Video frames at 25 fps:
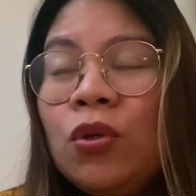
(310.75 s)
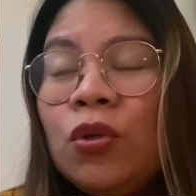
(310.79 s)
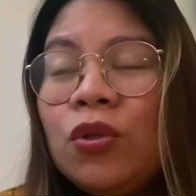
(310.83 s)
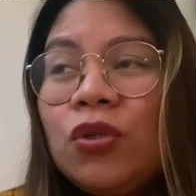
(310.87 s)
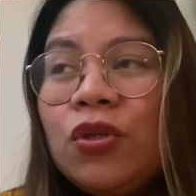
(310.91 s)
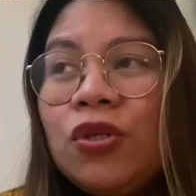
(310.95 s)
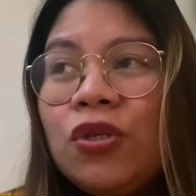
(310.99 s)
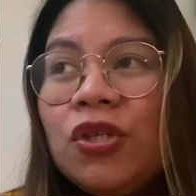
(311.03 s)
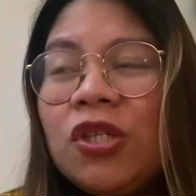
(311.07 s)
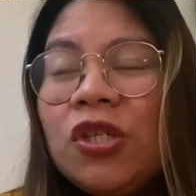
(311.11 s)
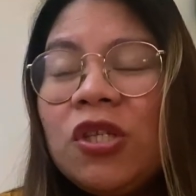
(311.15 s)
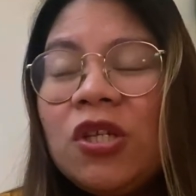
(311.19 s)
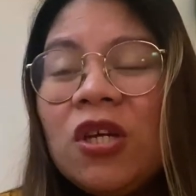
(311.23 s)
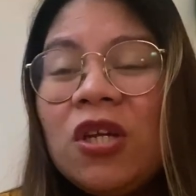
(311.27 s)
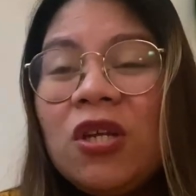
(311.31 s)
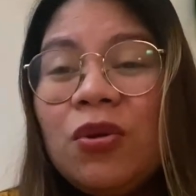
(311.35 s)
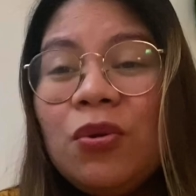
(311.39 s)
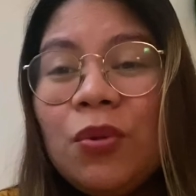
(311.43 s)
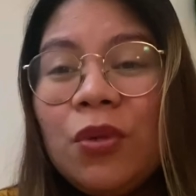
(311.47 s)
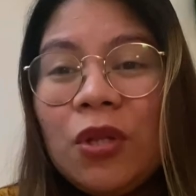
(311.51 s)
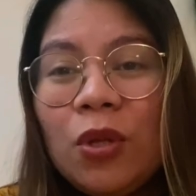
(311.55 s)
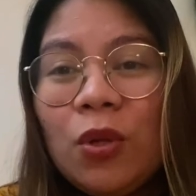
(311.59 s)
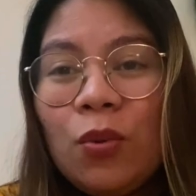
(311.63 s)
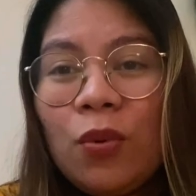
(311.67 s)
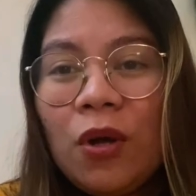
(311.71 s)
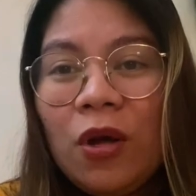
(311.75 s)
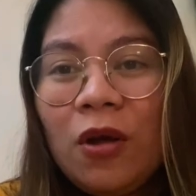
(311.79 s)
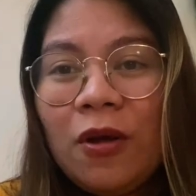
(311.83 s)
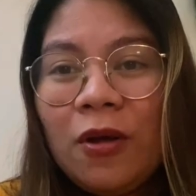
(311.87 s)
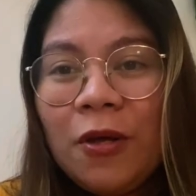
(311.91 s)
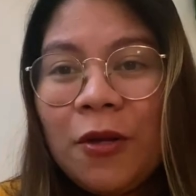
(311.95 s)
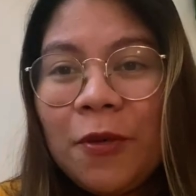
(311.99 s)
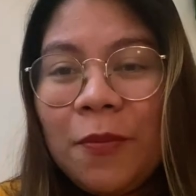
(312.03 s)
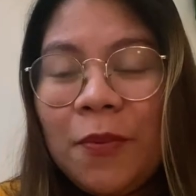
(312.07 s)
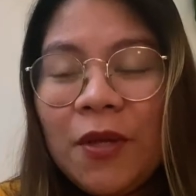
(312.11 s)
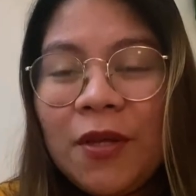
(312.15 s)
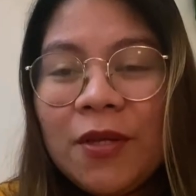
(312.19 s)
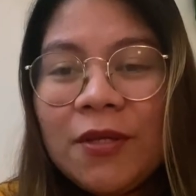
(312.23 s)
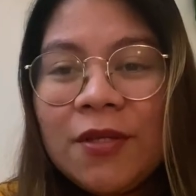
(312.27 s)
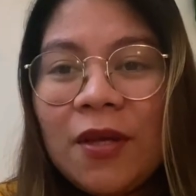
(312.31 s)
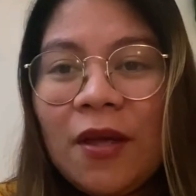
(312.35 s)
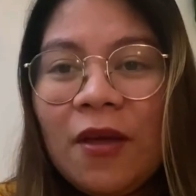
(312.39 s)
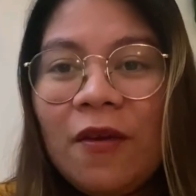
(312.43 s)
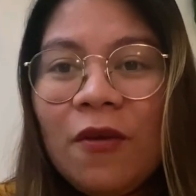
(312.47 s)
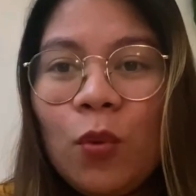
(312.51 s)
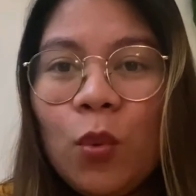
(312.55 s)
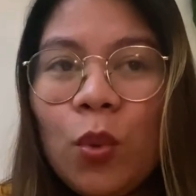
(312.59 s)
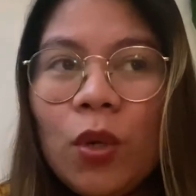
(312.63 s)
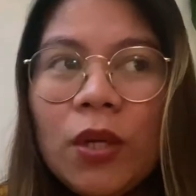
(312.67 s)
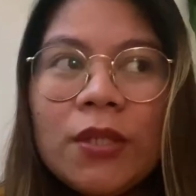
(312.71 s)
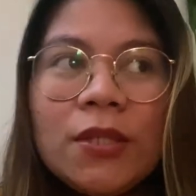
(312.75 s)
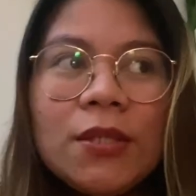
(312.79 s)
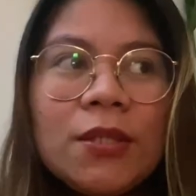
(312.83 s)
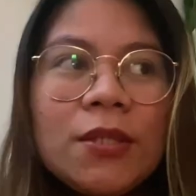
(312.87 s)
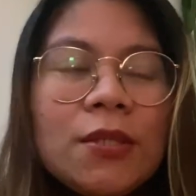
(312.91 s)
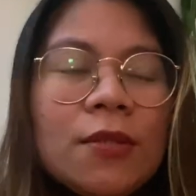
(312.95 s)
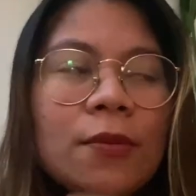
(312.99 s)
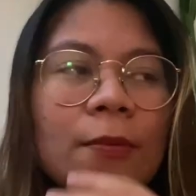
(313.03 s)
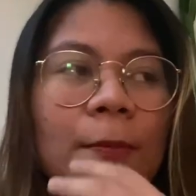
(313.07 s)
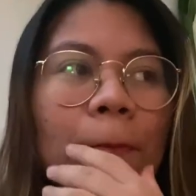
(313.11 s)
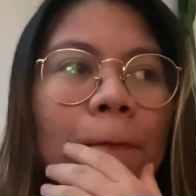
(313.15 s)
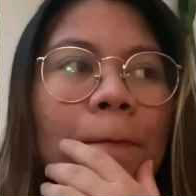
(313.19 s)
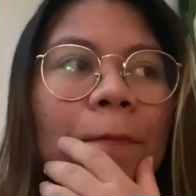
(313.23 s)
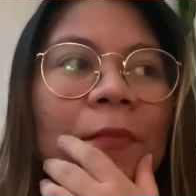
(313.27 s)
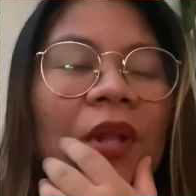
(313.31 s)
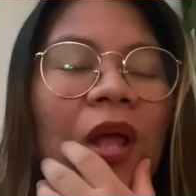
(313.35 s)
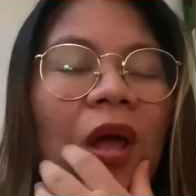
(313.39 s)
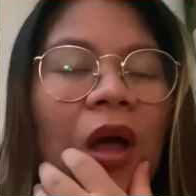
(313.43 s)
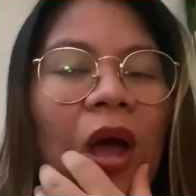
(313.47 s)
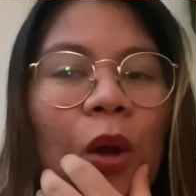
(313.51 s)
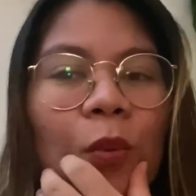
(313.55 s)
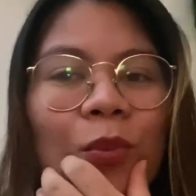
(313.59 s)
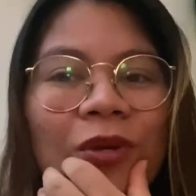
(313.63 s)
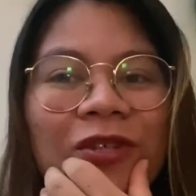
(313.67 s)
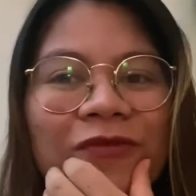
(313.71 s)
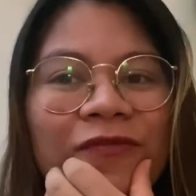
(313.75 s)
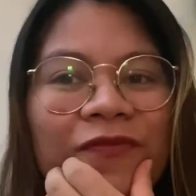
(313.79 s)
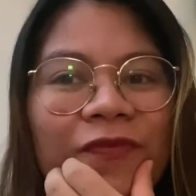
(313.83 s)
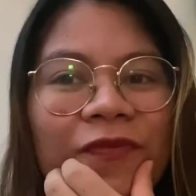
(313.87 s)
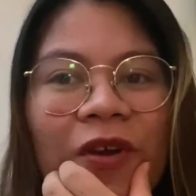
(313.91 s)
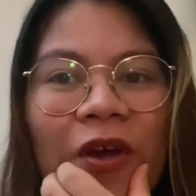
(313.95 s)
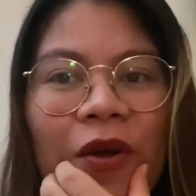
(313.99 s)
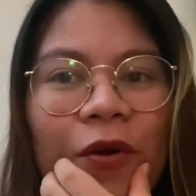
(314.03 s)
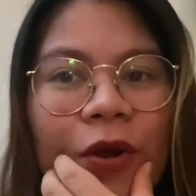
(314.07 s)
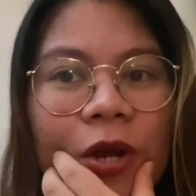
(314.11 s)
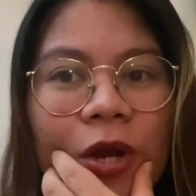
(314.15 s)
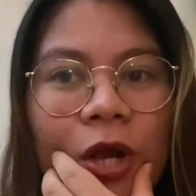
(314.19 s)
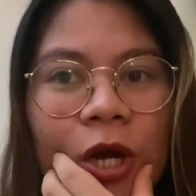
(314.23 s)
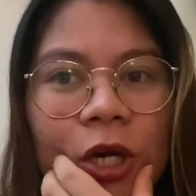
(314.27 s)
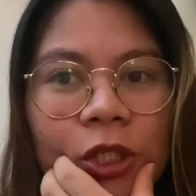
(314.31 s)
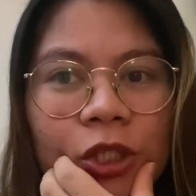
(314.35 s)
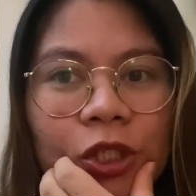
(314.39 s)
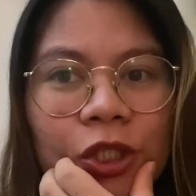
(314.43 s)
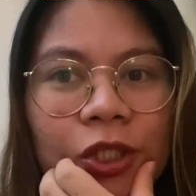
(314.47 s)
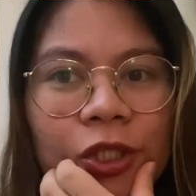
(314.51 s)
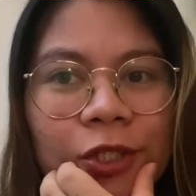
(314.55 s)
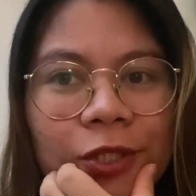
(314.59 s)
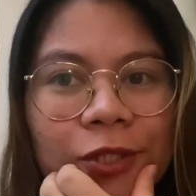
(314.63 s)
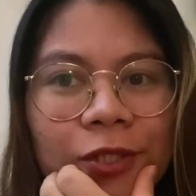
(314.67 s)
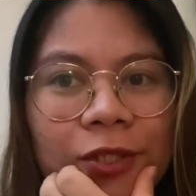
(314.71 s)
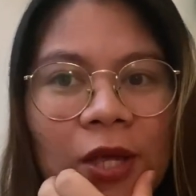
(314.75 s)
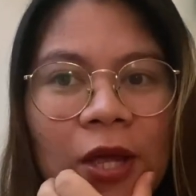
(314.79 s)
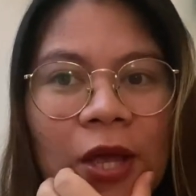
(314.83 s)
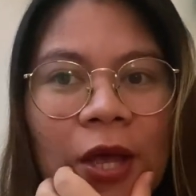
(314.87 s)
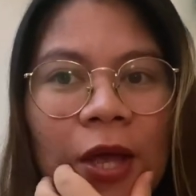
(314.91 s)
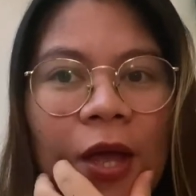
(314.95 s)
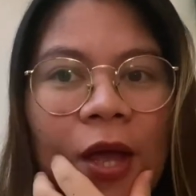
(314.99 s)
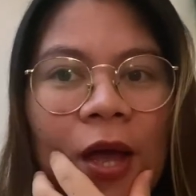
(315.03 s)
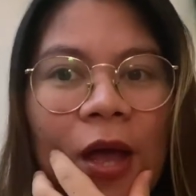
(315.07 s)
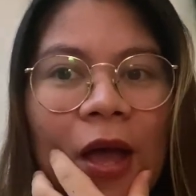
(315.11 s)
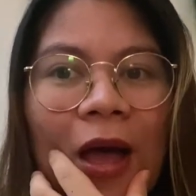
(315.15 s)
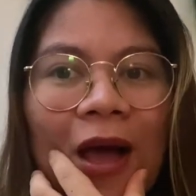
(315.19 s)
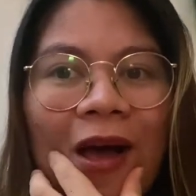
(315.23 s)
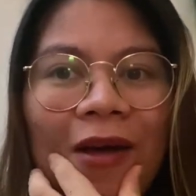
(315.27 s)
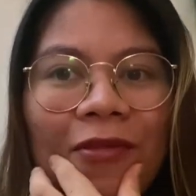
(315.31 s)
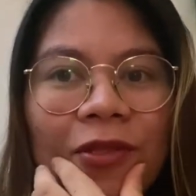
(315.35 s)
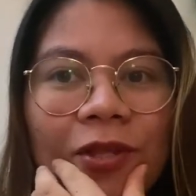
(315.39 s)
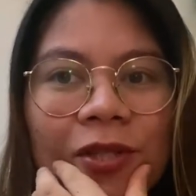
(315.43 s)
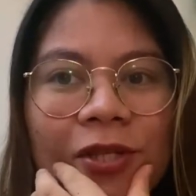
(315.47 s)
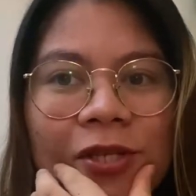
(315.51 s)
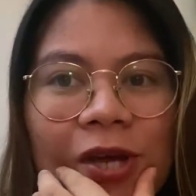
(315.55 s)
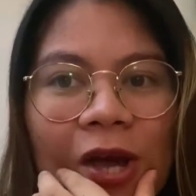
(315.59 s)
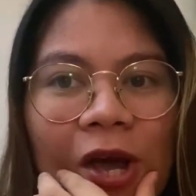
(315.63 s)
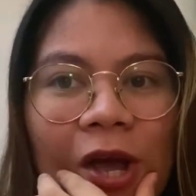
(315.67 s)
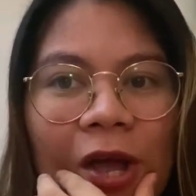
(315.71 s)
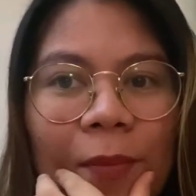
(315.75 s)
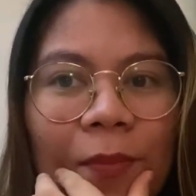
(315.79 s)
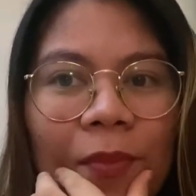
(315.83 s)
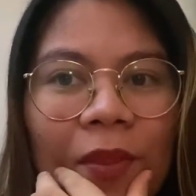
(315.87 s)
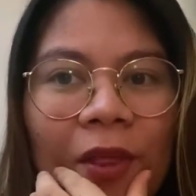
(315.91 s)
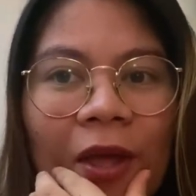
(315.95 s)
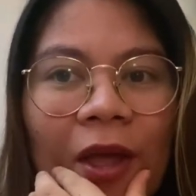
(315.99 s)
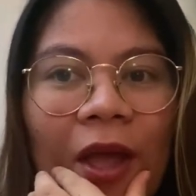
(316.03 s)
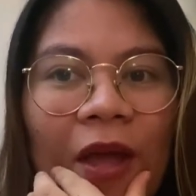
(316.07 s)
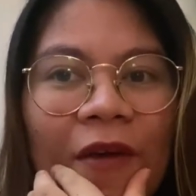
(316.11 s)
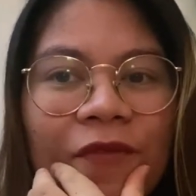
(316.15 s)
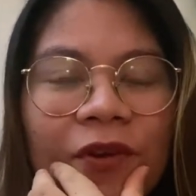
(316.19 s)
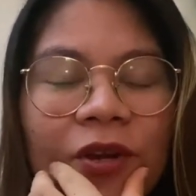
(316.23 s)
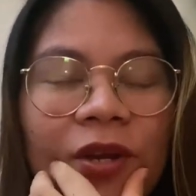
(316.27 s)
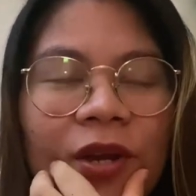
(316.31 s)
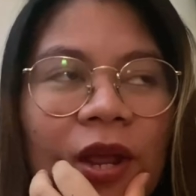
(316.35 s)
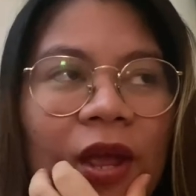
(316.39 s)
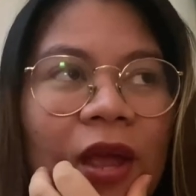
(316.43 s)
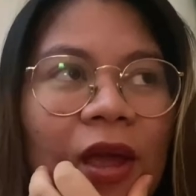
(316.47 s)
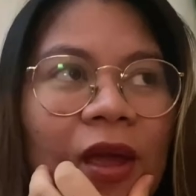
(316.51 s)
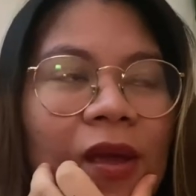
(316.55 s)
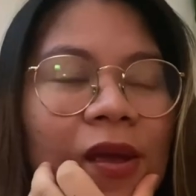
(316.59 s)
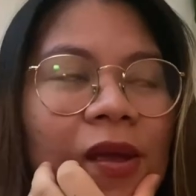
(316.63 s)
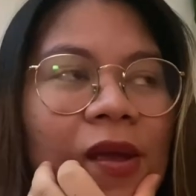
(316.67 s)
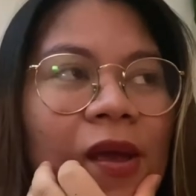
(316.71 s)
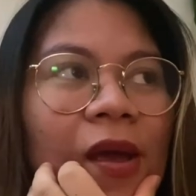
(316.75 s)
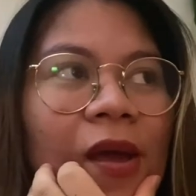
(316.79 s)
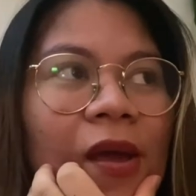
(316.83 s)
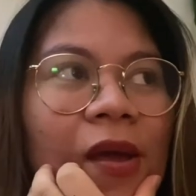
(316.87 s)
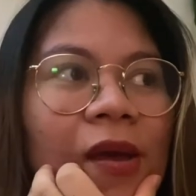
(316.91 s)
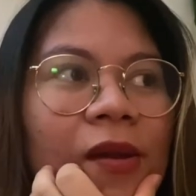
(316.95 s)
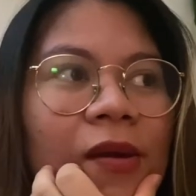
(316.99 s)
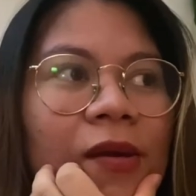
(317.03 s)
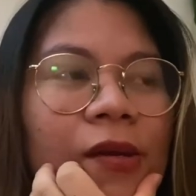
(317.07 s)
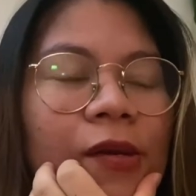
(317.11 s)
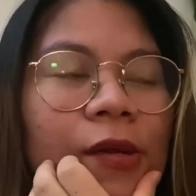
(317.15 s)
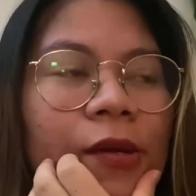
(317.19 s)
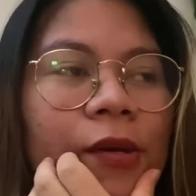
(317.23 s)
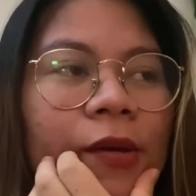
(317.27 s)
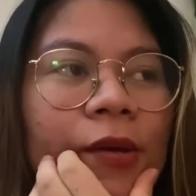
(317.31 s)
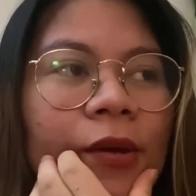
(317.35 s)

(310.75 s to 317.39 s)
study really well because I was very nauseous at the time, like every day, and